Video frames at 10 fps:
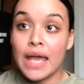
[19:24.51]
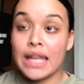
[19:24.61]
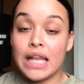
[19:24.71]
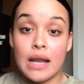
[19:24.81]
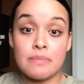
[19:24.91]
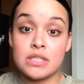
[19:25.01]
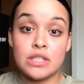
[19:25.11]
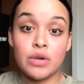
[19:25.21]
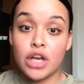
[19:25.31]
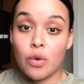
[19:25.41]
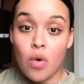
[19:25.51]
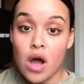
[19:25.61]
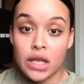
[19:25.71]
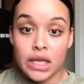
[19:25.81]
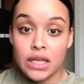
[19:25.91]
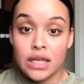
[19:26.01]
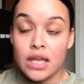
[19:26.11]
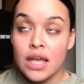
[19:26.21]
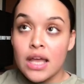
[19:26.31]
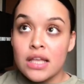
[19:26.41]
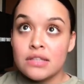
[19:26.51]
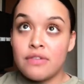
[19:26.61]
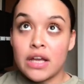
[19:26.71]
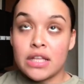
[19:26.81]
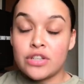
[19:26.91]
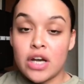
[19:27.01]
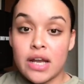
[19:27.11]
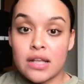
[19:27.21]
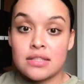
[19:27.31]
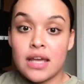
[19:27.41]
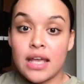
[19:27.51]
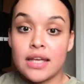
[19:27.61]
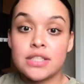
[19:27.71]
And then I'm still here walking, fucking to our next site.